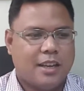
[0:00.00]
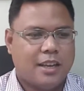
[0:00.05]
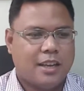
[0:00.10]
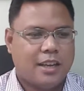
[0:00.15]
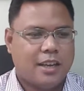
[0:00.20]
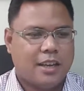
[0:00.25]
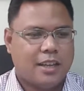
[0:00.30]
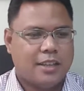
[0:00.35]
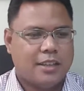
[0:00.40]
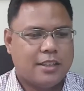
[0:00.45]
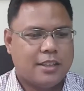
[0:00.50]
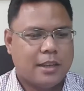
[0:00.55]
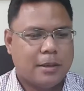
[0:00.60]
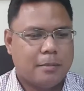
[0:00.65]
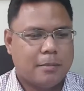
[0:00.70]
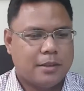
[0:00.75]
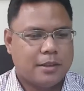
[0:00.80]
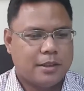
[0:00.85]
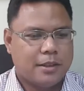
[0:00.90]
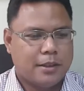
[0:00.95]

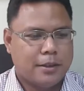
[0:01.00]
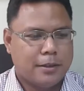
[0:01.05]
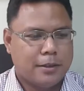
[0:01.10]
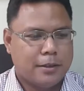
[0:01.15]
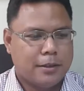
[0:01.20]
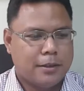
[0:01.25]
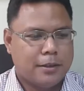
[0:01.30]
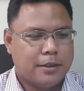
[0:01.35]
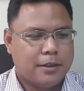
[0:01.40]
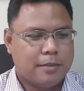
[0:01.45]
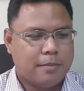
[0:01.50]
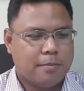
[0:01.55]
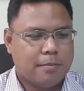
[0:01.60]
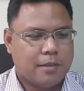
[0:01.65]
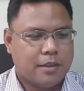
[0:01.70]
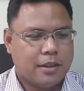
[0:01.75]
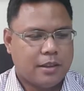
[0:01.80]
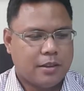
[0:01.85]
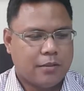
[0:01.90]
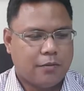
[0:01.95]
And
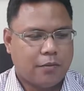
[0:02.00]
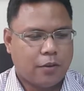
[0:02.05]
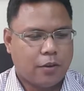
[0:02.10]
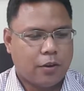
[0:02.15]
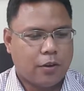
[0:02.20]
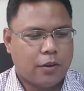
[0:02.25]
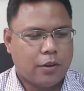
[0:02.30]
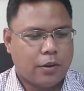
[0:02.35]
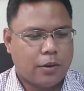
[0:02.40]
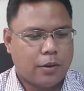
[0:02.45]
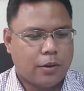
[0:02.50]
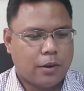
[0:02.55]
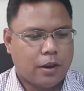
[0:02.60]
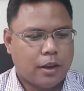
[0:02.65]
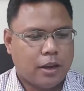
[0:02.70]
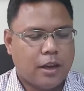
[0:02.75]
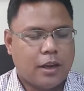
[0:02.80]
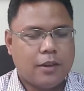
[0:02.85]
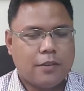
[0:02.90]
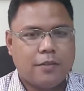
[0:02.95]
for a
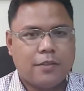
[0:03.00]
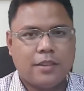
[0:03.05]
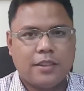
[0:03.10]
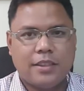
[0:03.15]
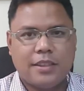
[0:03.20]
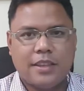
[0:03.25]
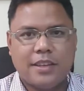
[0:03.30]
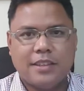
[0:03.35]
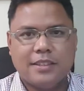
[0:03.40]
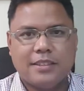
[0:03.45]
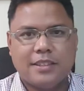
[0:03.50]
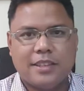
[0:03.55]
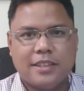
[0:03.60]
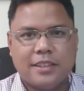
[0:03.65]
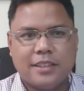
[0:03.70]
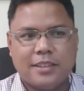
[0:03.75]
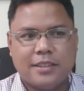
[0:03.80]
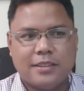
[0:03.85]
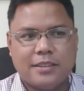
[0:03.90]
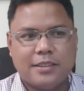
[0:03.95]
lot of the things
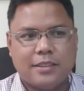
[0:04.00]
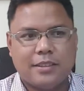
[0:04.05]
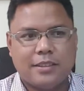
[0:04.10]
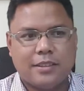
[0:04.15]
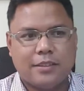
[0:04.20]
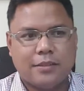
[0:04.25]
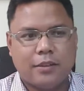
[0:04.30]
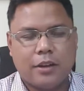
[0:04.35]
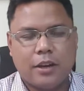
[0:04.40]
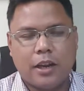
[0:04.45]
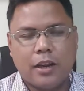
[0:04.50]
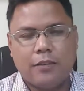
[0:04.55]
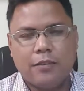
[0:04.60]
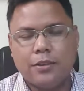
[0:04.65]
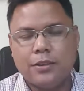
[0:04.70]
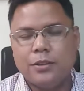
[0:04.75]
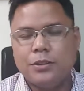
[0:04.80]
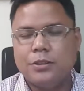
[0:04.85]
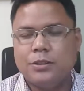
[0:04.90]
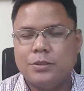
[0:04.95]
a lot of
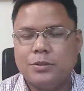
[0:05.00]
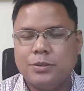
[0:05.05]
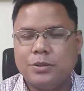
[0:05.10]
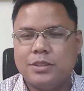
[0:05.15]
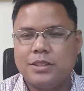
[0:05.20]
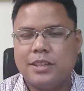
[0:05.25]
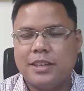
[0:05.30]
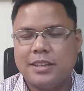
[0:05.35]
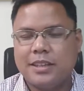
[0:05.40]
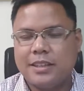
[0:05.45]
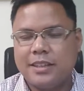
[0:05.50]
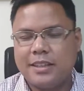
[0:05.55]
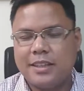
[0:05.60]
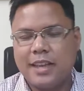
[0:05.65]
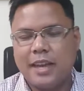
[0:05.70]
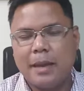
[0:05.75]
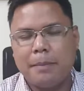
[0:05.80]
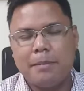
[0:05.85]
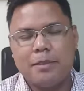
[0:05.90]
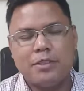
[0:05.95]
the news that
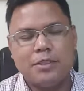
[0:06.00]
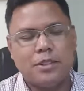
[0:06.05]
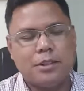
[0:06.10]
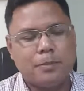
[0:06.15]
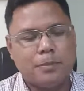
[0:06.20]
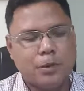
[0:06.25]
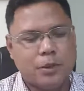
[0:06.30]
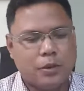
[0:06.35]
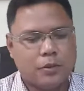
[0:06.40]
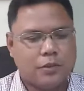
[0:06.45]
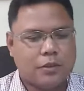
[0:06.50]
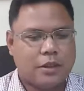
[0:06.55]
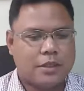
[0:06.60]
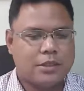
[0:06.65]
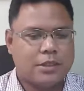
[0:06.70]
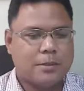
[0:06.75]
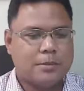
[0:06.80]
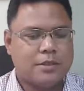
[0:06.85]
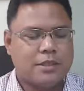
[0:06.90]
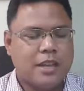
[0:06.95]
happens in the Bureau of
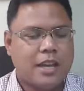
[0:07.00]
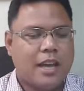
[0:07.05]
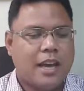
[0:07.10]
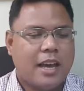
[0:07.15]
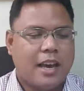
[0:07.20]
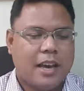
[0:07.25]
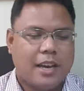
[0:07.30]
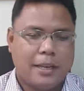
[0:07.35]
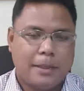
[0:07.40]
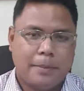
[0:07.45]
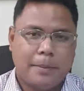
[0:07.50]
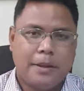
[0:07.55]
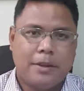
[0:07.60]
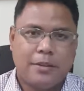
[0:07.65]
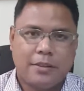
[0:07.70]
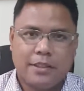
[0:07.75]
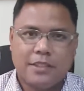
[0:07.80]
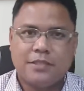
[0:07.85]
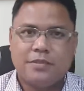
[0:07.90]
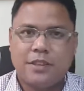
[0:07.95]
Customs, I depend
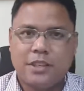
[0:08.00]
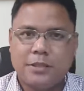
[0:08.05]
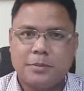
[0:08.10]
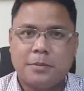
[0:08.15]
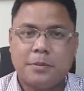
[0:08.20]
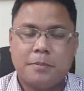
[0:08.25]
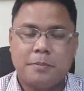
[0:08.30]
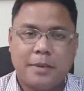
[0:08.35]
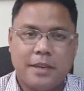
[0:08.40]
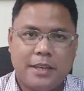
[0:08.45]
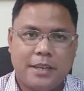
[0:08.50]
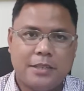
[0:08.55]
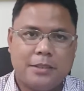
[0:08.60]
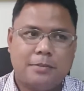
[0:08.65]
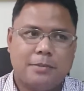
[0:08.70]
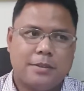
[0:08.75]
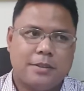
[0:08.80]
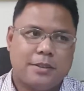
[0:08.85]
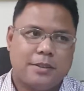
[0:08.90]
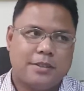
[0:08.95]
on this Facebook page
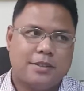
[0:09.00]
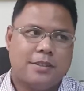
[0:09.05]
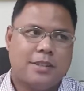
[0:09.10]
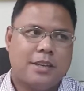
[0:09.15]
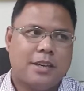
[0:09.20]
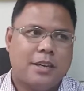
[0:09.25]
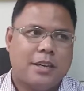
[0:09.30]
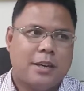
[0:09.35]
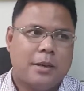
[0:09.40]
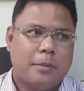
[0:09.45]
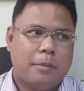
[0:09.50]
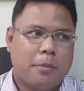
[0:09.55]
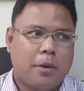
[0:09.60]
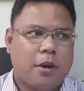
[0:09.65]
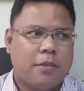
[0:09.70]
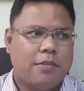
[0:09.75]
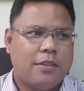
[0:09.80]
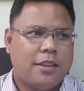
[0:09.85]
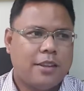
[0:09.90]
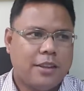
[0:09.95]
because more
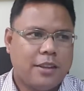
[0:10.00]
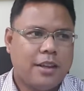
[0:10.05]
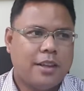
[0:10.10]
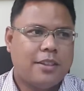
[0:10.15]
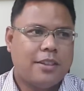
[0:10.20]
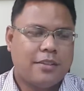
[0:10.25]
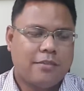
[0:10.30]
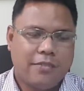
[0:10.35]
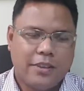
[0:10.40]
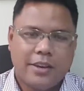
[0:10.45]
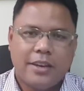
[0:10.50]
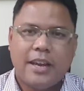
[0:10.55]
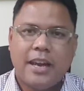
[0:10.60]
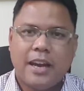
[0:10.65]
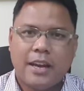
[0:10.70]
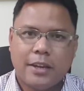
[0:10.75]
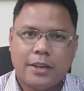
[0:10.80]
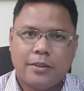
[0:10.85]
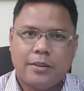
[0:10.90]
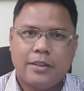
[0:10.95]
often than not, they're very
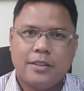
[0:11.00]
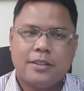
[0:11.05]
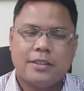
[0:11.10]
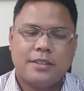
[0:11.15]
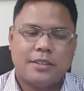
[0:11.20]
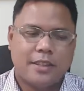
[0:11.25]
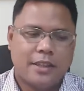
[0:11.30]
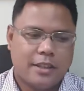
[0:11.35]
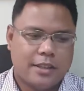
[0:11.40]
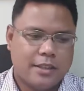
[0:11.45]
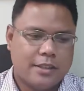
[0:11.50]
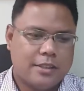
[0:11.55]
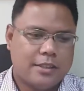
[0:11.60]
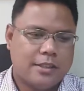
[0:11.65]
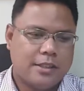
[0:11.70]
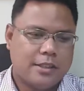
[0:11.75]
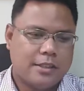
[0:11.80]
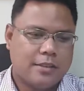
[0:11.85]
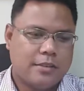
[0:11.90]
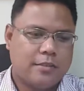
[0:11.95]
accurate and
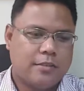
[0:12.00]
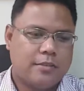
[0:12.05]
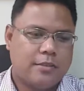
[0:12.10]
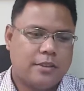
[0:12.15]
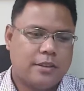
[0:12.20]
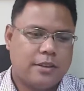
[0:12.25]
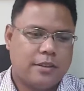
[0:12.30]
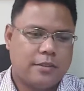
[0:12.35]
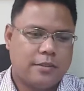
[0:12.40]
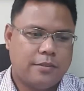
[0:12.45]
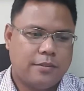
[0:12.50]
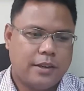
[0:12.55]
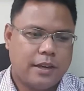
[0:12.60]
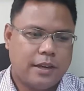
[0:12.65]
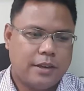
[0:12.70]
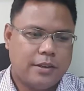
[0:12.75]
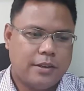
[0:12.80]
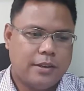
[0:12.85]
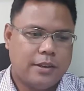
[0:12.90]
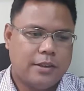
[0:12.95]
they're
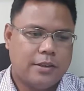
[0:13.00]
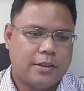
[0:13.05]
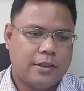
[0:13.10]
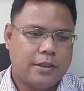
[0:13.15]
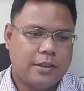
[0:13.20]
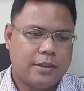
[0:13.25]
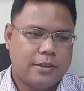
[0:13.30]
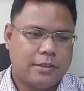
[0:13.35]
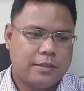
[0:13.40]
very